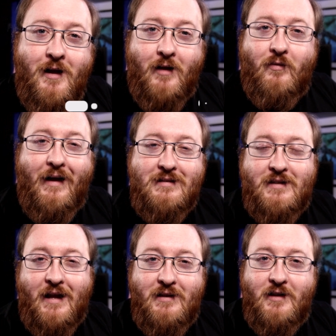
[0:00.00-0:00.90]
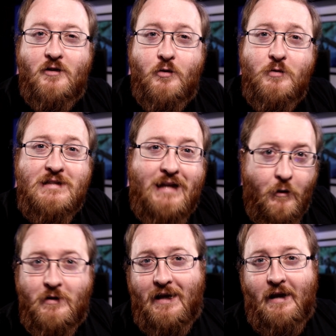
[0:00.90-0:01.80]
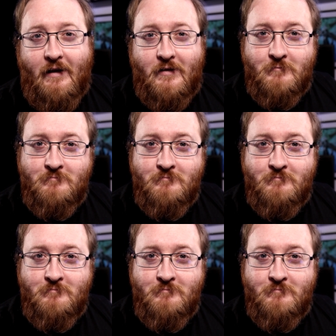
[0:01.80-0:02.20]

and let's get into scouting.